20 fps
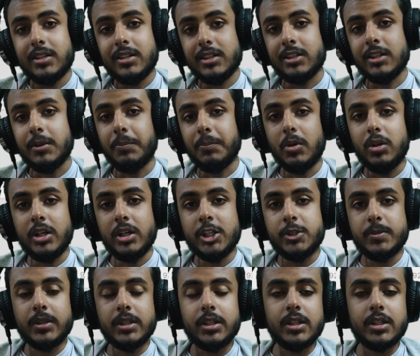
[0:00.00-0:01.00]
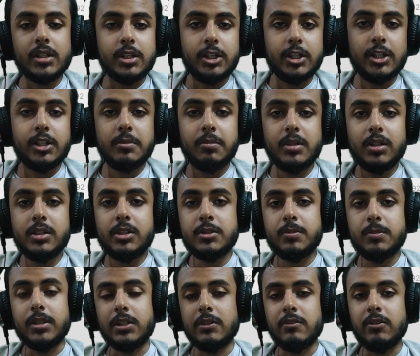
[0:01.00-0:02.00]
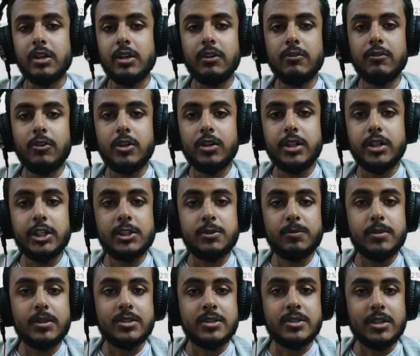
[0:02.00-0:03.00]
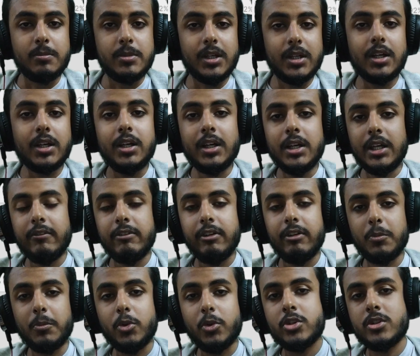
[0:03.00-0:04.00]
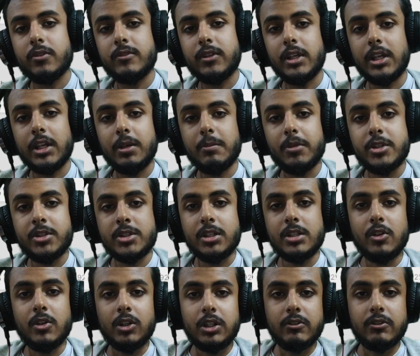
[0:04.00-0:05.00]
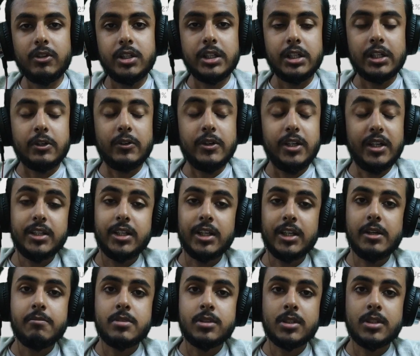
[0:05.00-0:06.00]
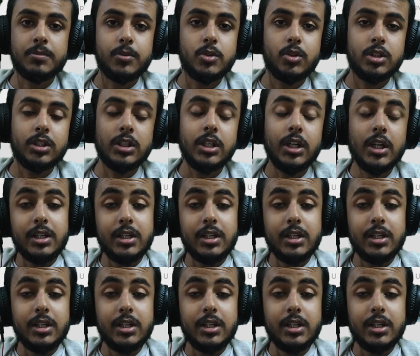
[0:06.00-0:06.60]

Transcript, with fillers: The support has been incredible, specifically for Dead Space Remake. Even most of the gamers did not even require the game support.